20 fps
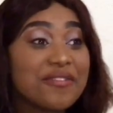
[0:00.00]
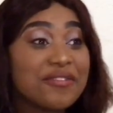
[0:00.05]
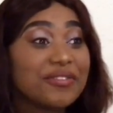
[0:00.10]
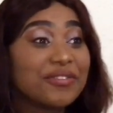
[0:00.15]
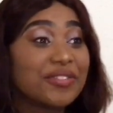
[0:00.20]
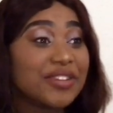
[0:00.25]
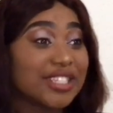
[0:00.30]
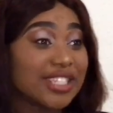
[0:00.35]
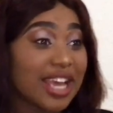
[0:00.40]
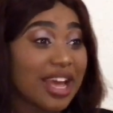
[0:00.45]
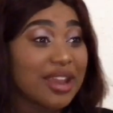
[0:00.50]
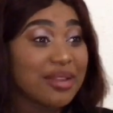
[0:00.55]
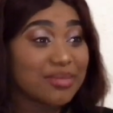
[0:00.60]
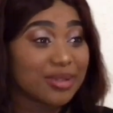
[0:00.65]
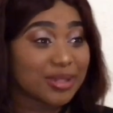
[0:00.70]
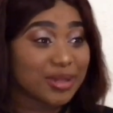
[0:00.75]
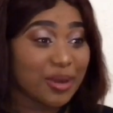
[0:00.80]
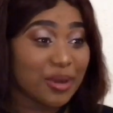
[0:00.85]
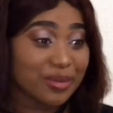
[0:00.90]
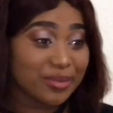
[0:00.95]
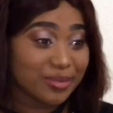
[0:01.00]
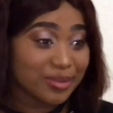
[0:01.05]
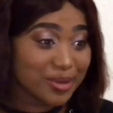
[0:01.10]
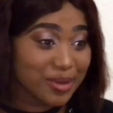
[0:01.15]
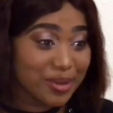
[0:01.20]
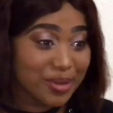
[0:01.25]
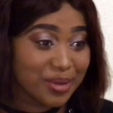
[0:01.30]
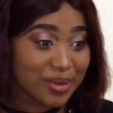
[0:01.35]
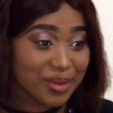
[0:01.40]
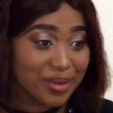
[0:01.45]
Vichana was long
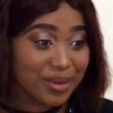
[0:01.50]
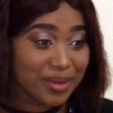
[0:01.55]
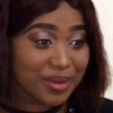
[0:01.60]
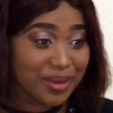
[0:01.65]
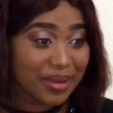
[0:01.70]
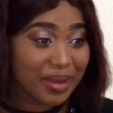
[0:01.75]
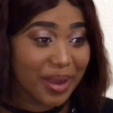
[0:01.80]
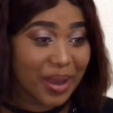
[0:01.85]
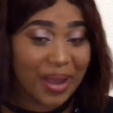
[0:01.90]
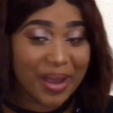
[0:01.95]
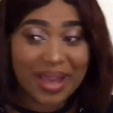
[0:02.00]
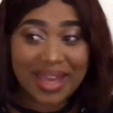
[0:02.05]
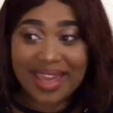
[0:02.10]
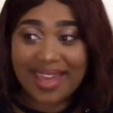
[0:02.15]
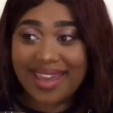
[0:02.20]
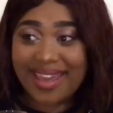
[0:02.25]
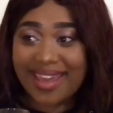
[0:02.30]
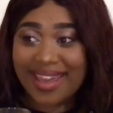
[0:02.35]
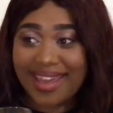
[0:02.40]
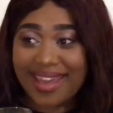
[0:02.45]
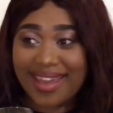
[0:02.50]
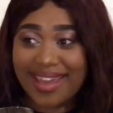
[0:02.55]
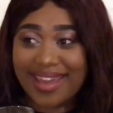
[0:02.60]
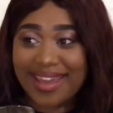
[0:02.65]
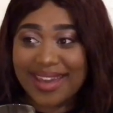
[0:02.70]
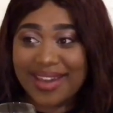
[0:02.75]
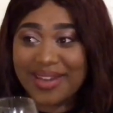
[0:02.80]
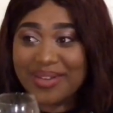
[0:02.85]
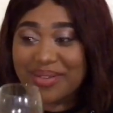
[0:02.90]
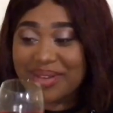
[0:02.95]
do.
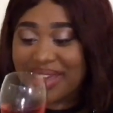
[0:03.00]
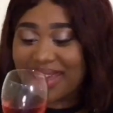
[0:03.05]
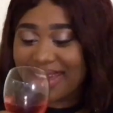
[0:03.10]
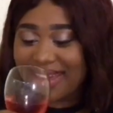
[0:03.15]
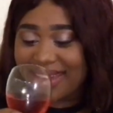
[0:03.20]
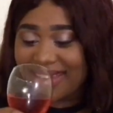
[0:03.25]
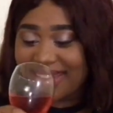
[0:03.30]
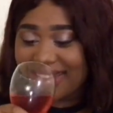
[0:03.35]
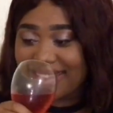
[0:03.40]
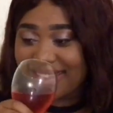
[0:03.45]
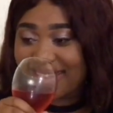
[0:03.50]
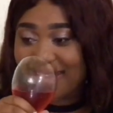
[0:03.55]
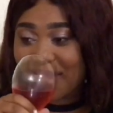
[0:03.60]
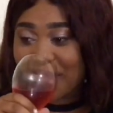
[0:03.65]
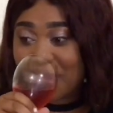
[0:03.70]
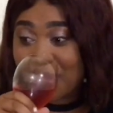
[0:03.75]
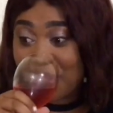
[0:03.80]
Okay.